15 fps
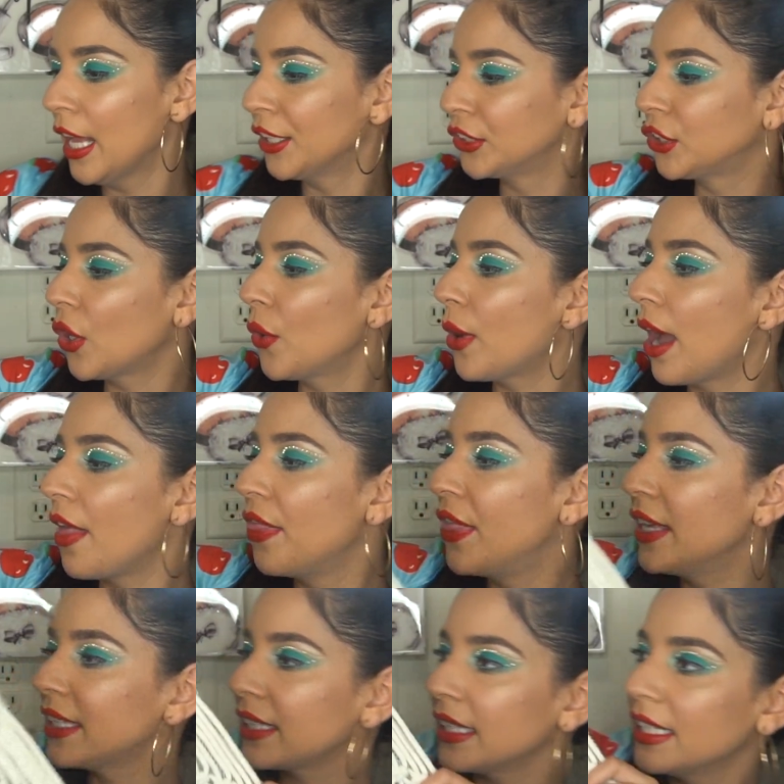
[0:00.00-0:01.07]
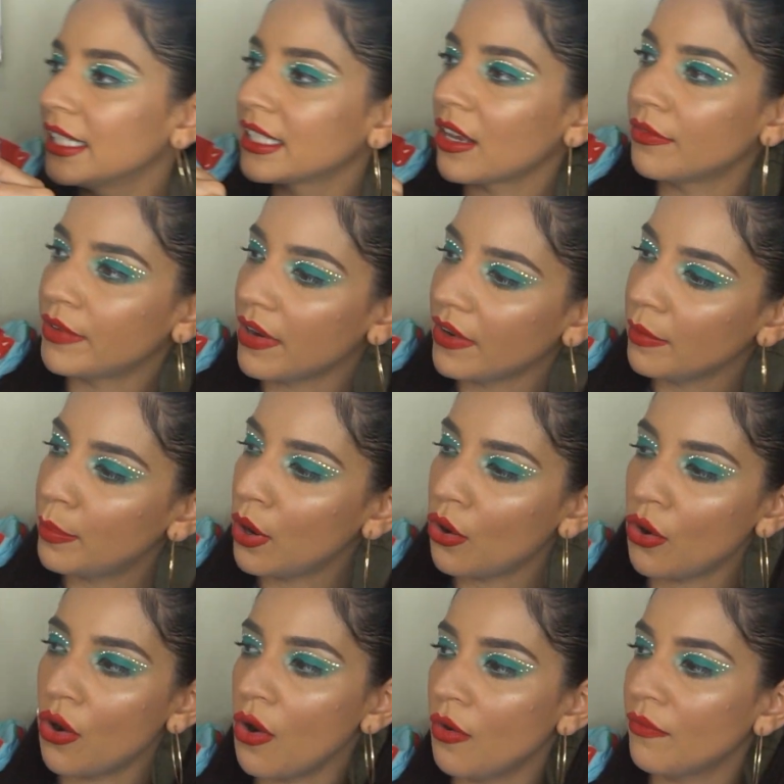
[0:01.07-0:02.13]
So this is very
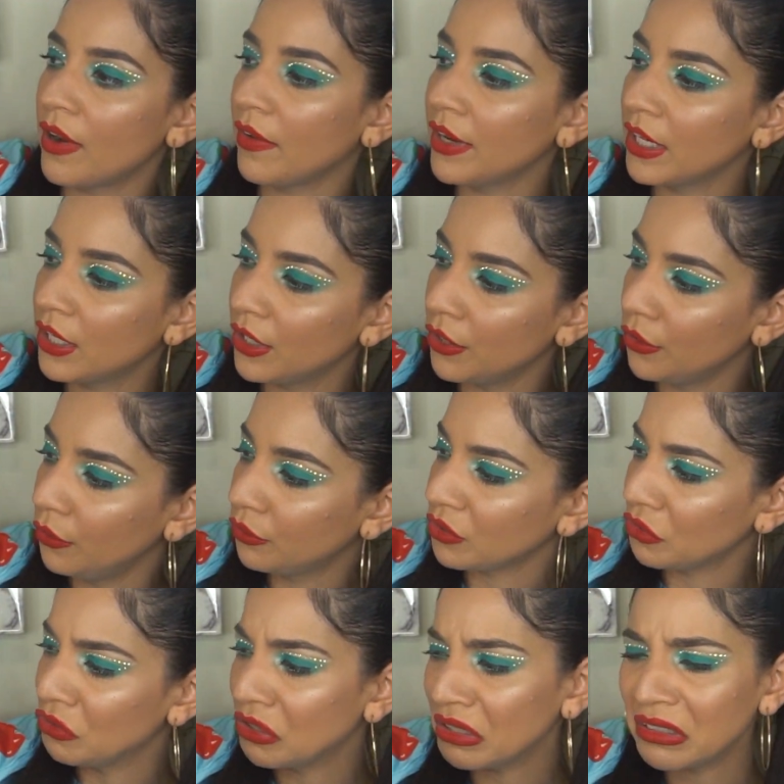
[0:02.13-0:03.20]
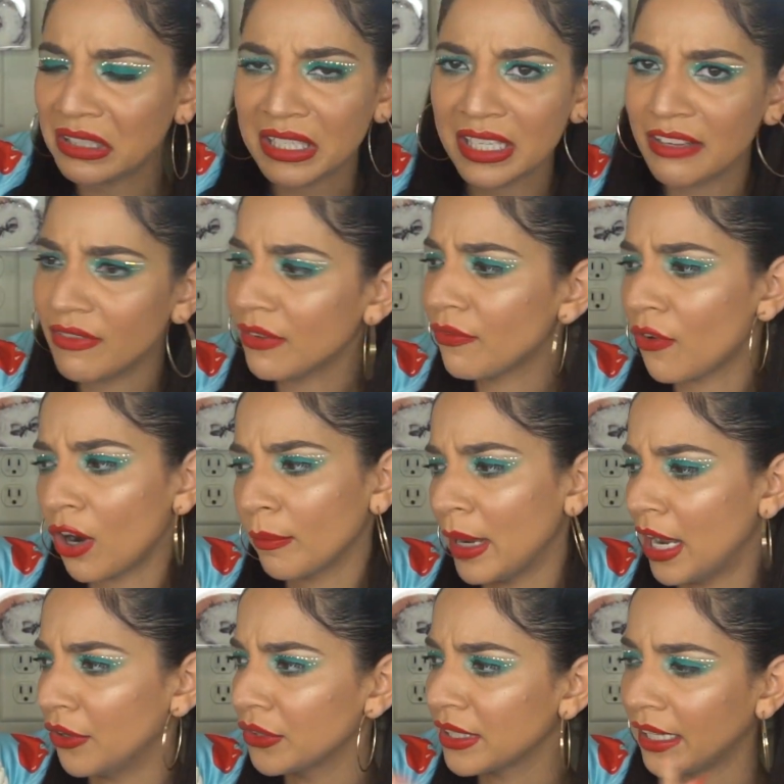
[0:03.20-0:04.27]
boho, very cute, even
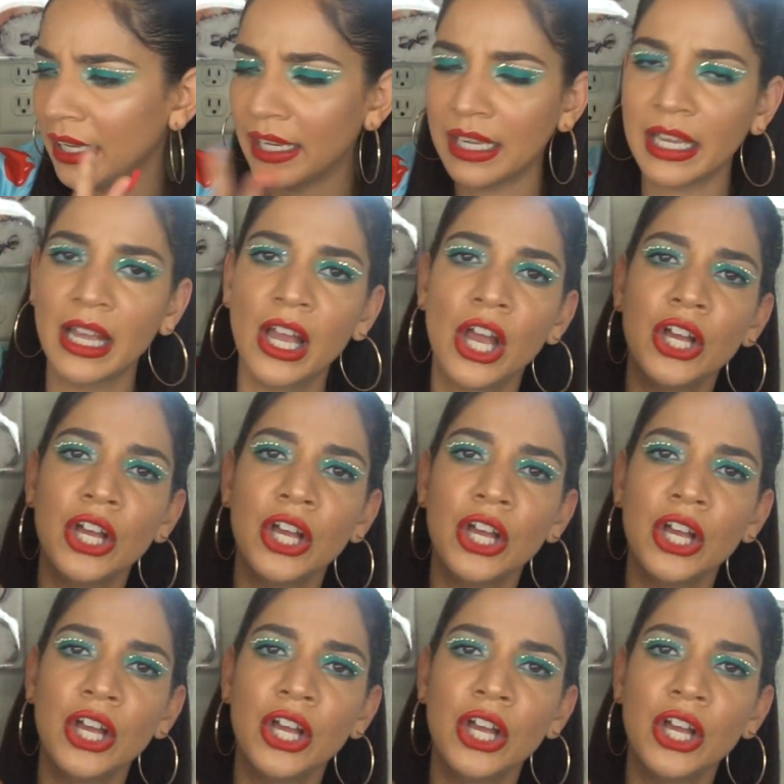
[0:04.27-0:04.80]
farmhouse like.